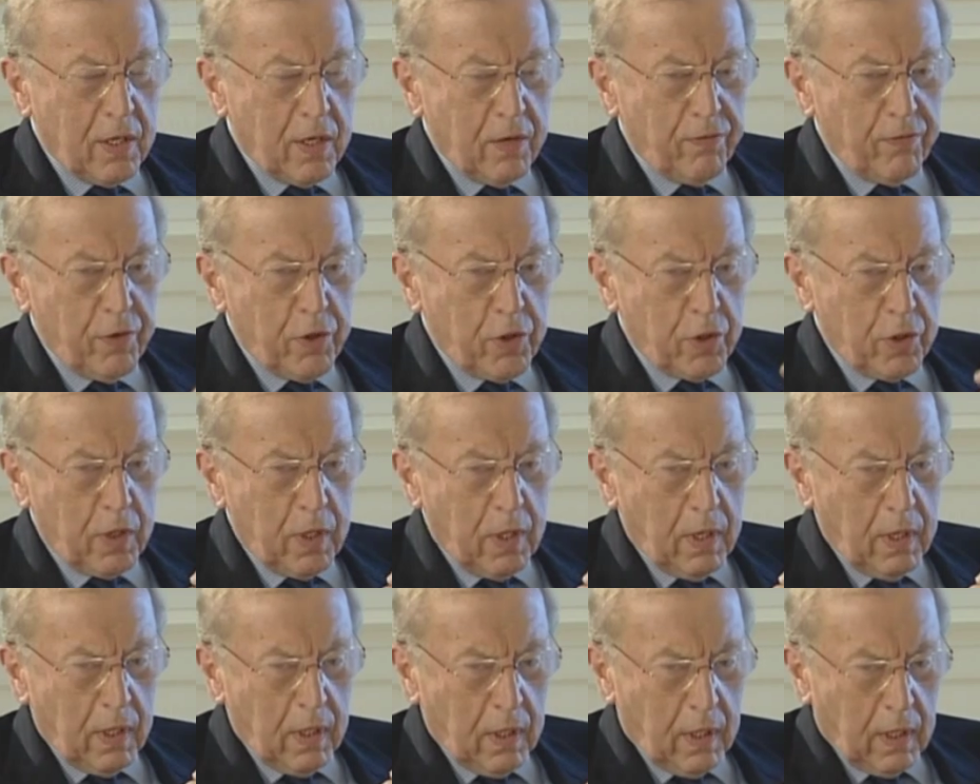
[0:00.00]
the
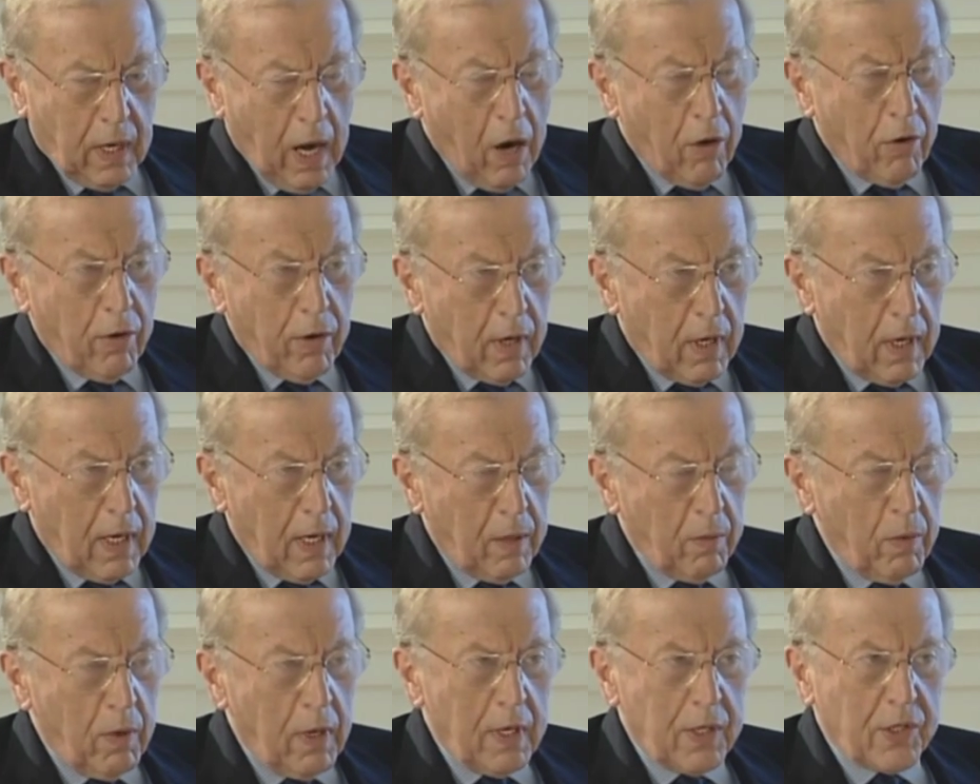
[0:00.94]
division currently,
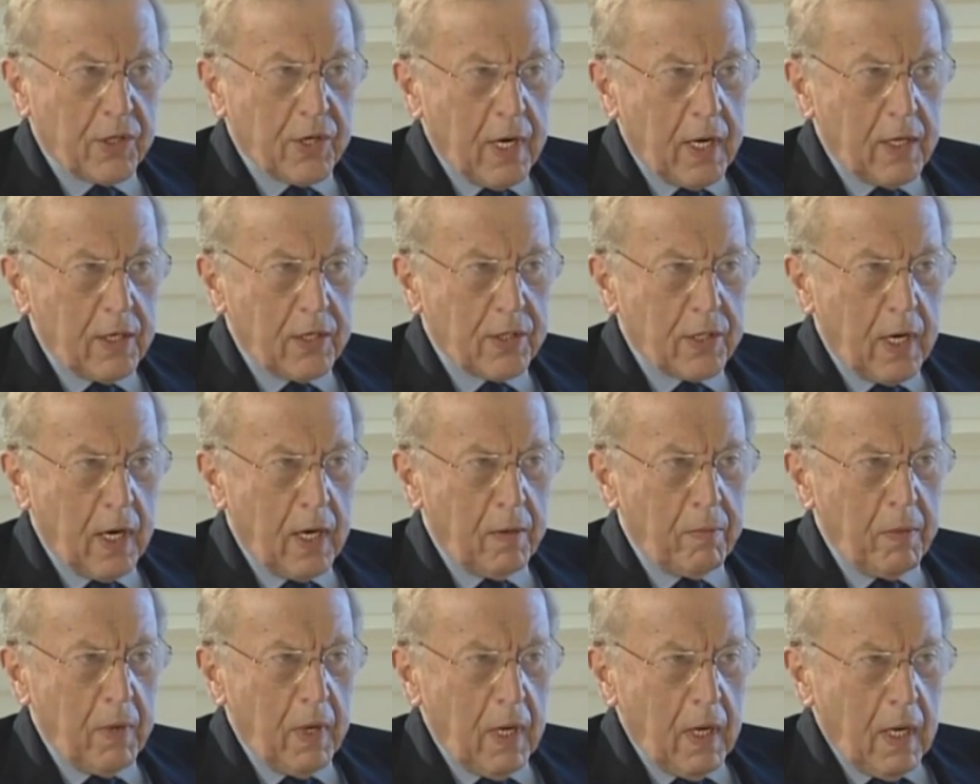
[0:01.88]
and will it stay the
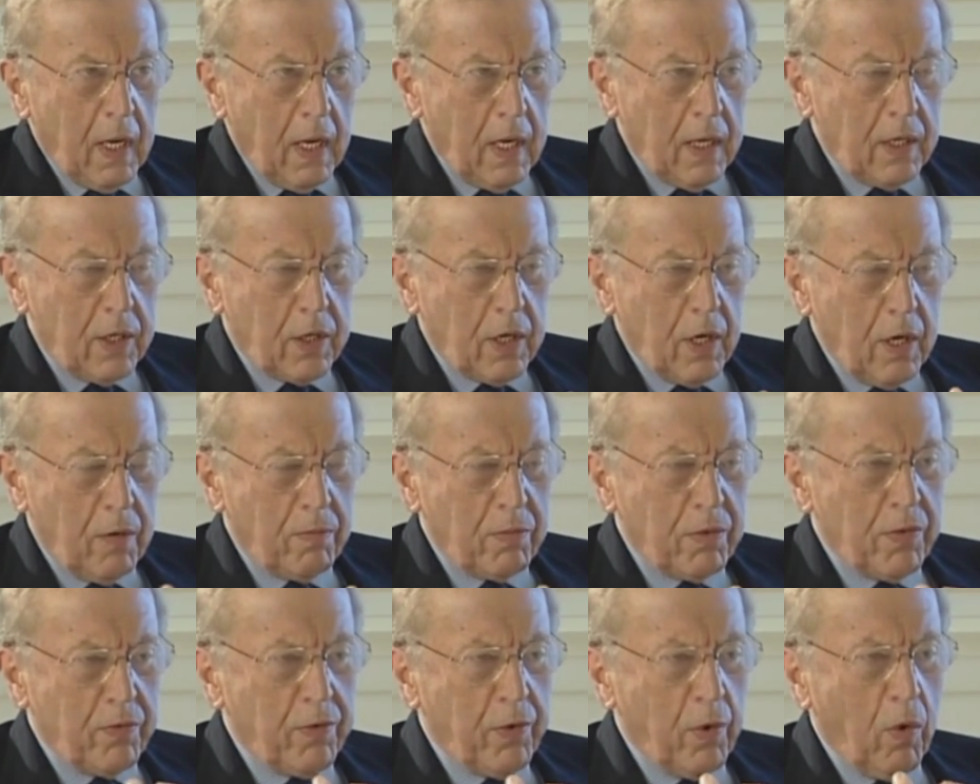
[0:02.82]
same, in
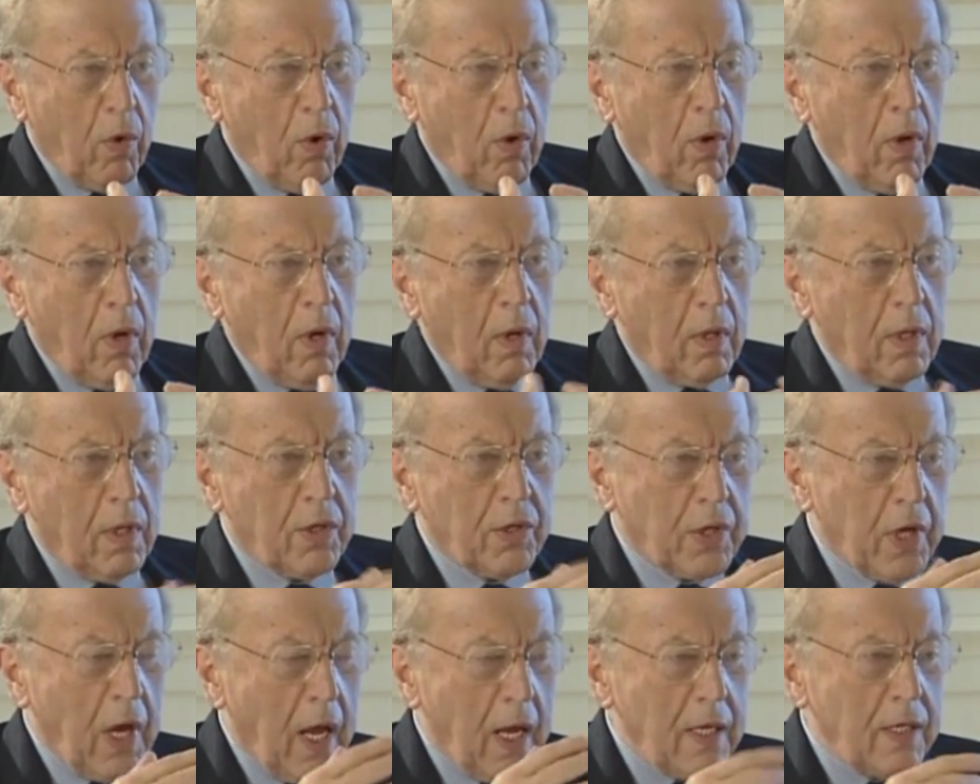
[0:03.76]
terms of the
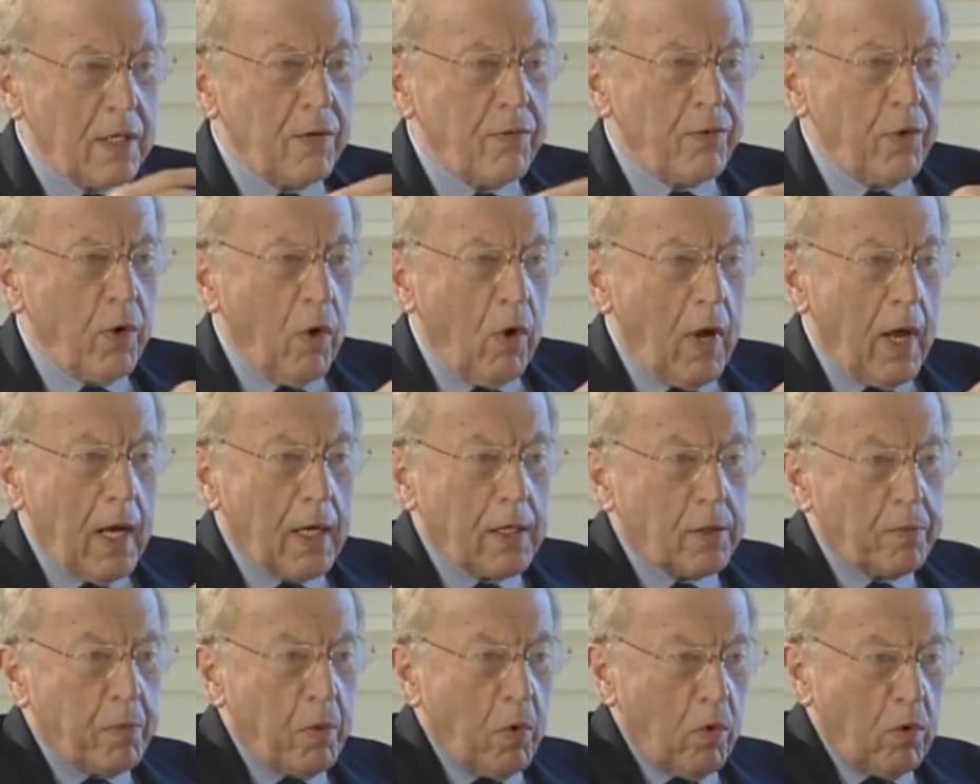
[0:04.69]
size of your
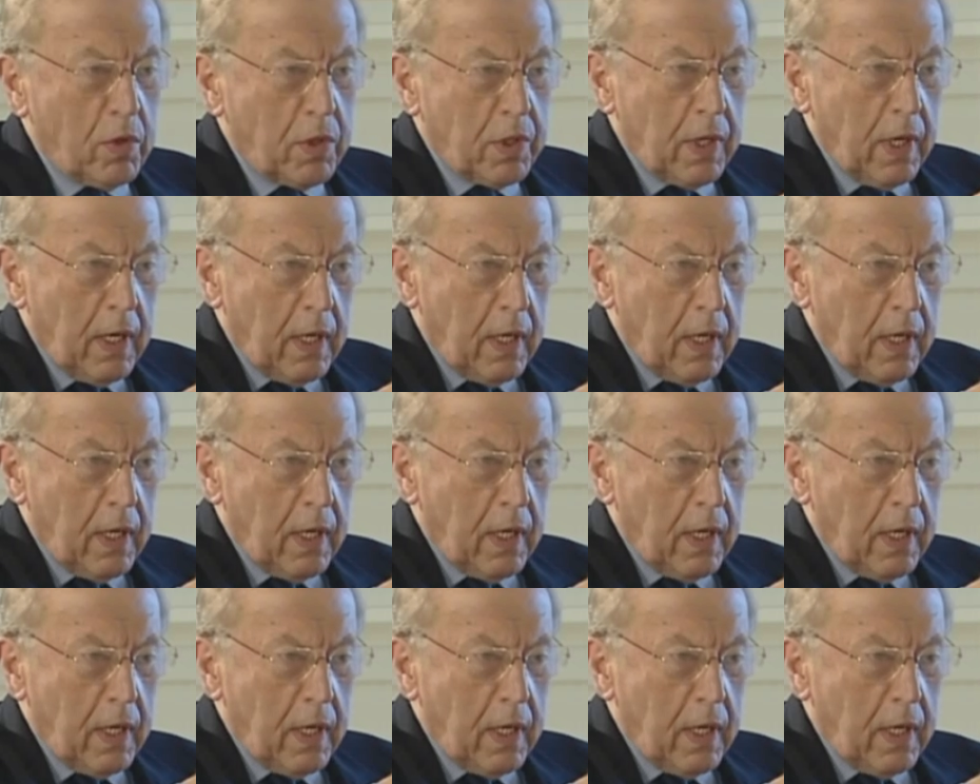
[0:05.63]
exports